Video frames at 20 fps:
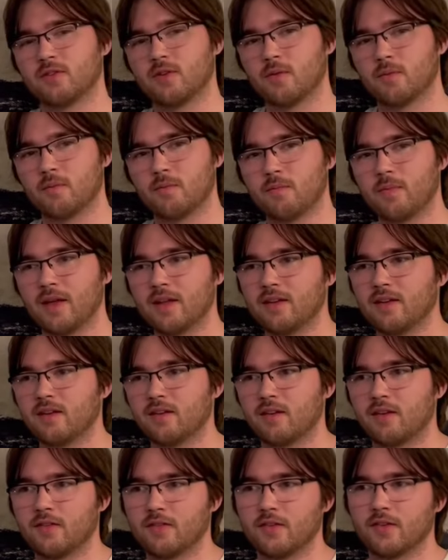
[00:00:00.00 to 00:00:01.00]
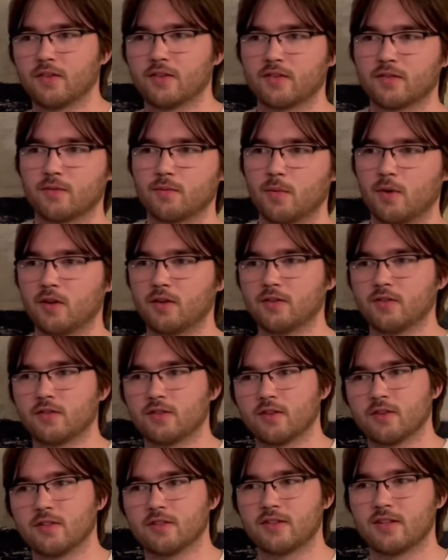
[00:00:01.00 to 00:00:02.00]
dependent on the small
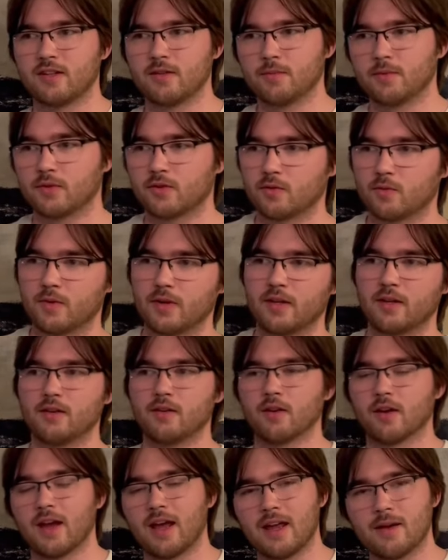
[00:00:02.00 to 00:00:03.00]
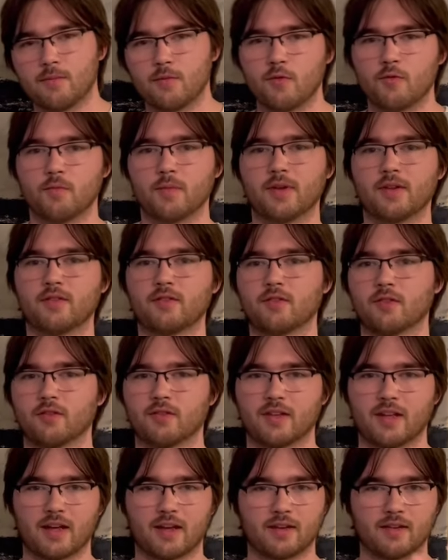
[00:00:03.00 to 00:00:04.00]
uncertainty between your head movements, or
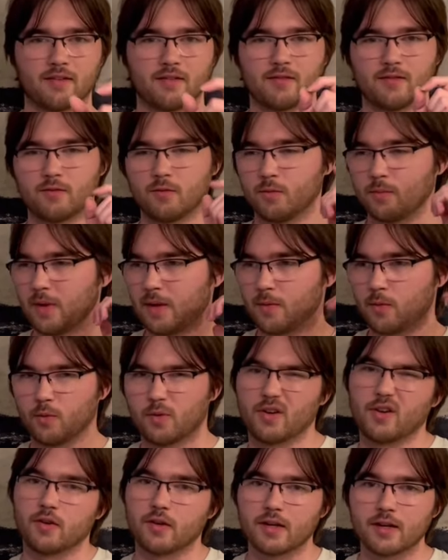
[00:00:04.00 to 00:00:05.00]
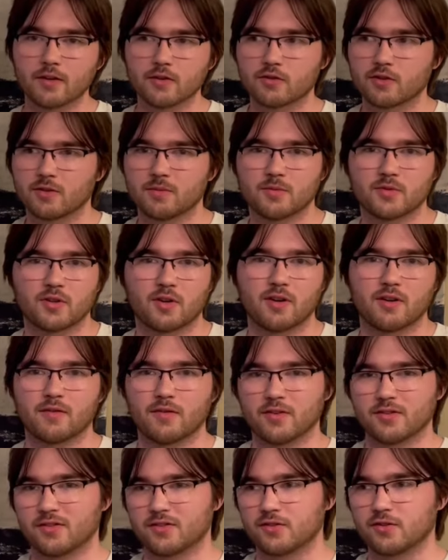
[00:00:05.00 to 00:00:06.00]
that maybe where your eardrums are
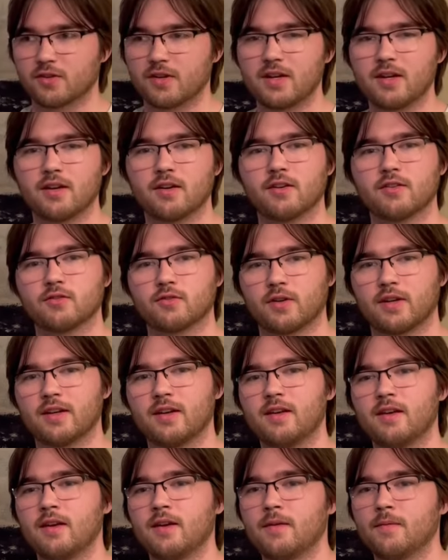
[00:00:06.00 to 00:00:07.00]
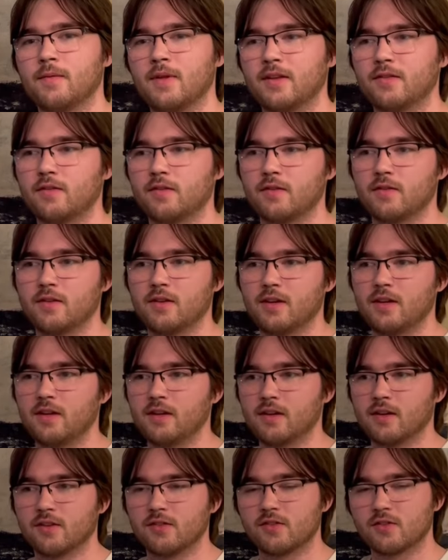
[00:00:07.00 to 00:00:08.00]
versus your ears, right? The
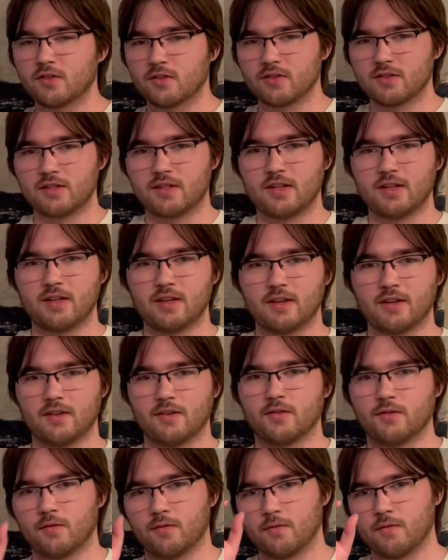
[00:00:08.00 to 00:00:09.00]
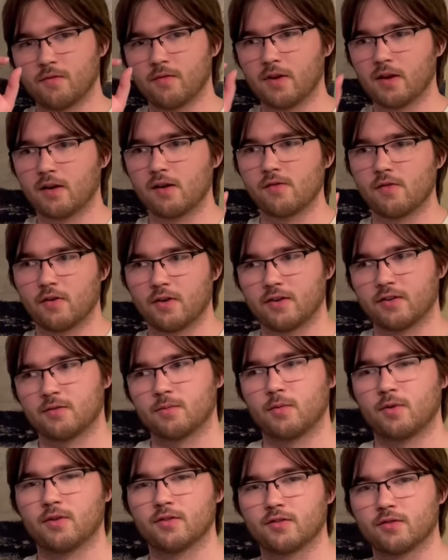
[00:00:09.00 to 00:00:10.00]
uncertainty is very, very
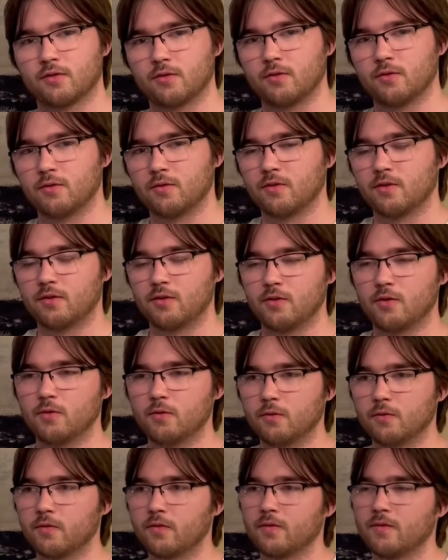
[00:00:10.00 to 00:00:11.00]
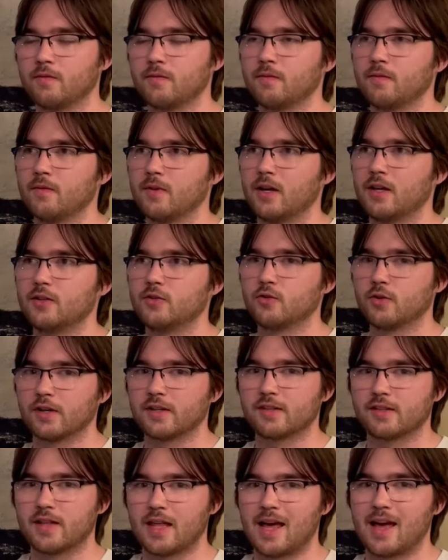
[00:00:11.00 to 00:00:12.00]
small, so you've
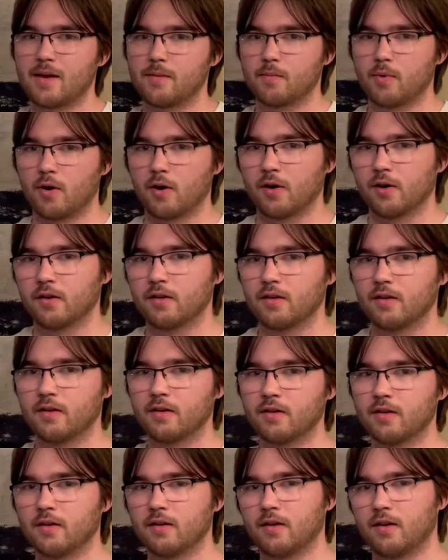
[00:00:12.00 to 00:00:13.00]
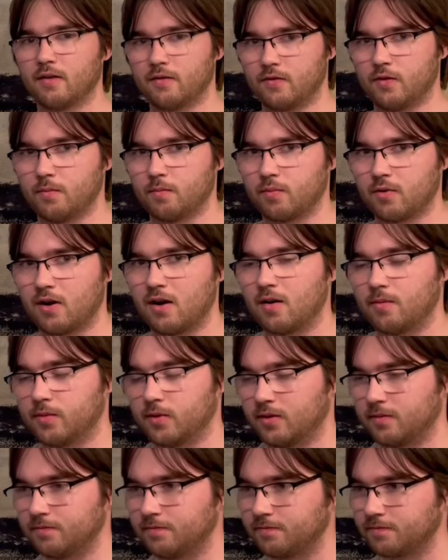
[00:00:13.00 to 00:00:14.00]
addressed that part of the
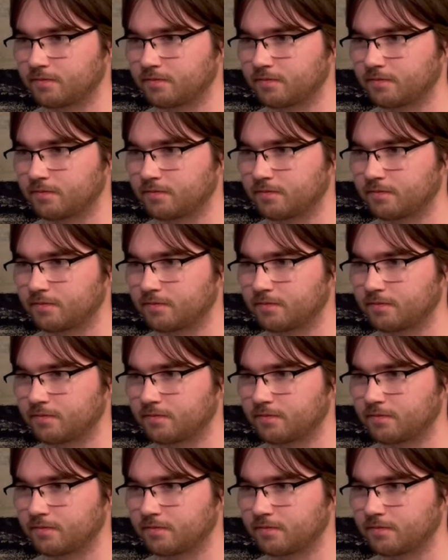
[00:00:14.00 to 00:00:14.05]
problem.